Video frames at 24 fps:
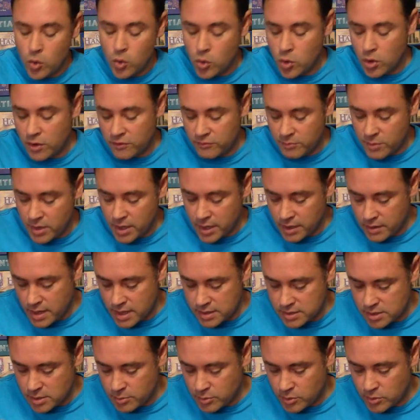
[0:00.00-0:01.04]
Or if my
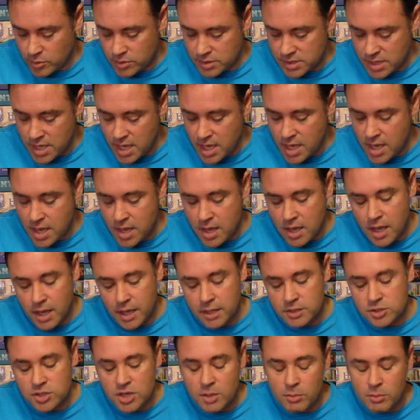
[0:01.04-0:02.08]
grasshopper was here,
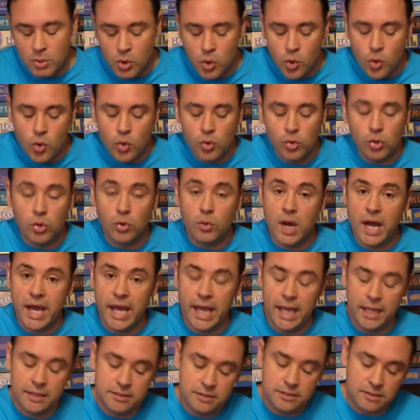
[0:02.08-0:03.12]
I can jump all the
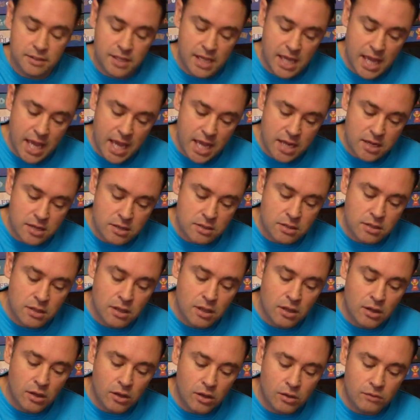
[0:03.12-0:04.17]
way to the end
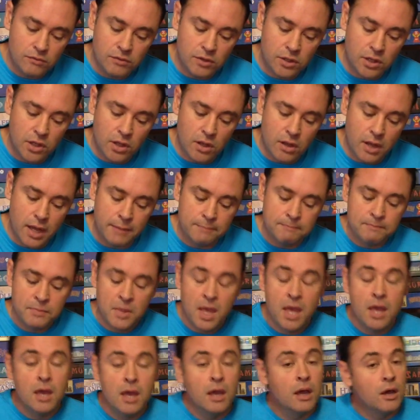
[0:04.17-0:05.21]
of the line.
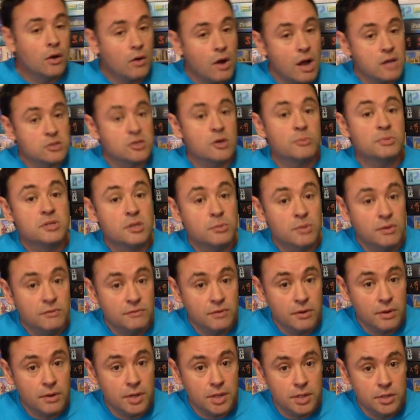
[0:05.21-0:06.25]
Grasshoppers can
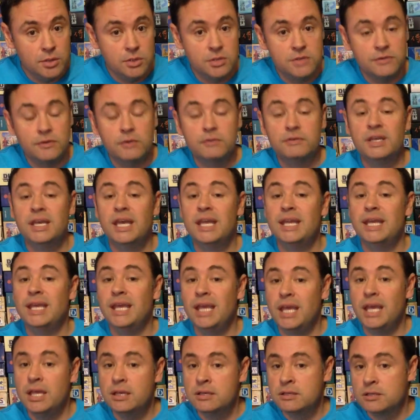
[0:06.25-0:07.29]
be very useful for
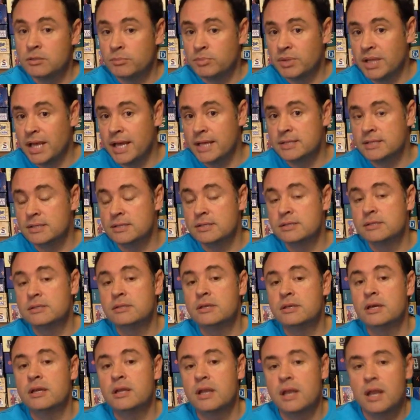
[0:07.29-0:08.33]
getting into
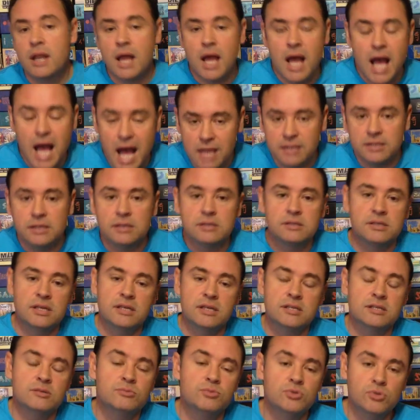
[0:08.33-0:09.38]
places that aren't
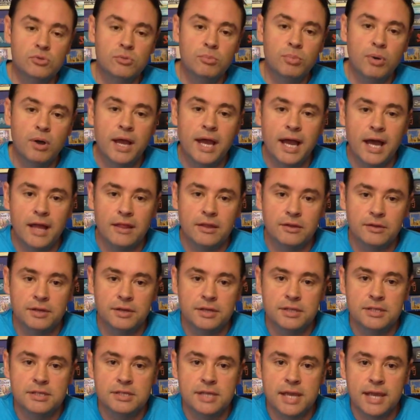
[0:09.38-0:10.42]
accessible by other
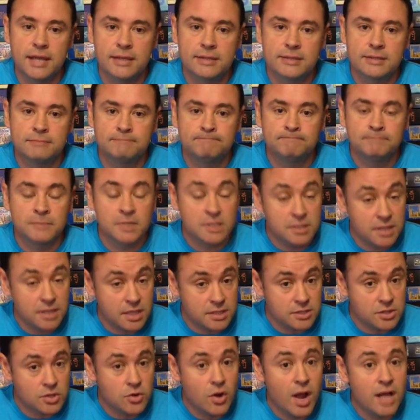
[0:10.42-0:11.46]
insects. So
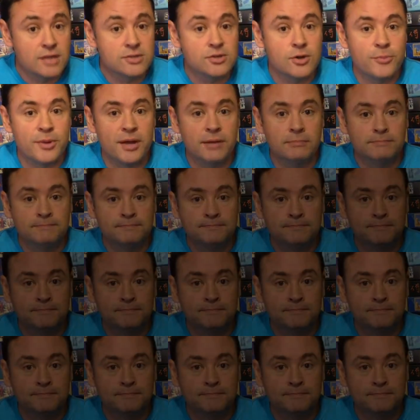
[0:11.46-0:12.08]
that's the grasshopper.